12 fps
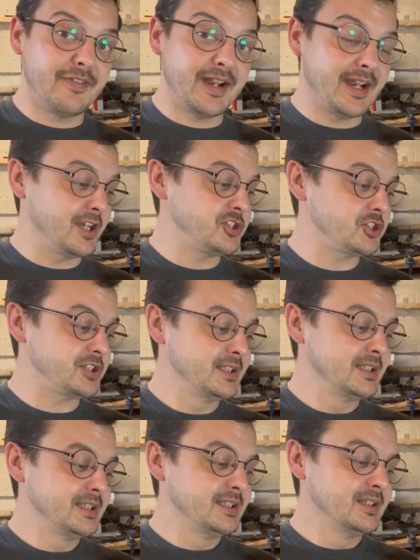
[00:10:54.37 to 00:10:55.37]
finished,
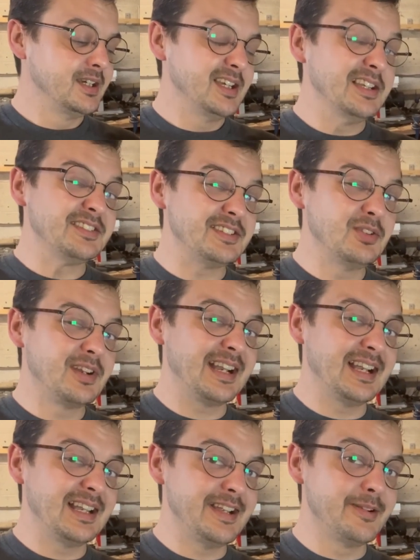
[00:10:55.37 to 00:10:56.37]
still looking a
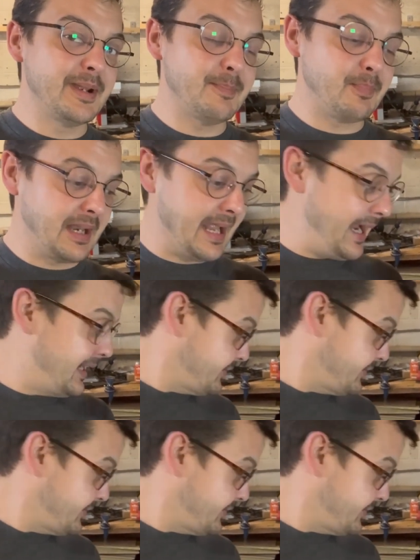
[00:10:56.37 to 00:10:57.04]
little bit plain.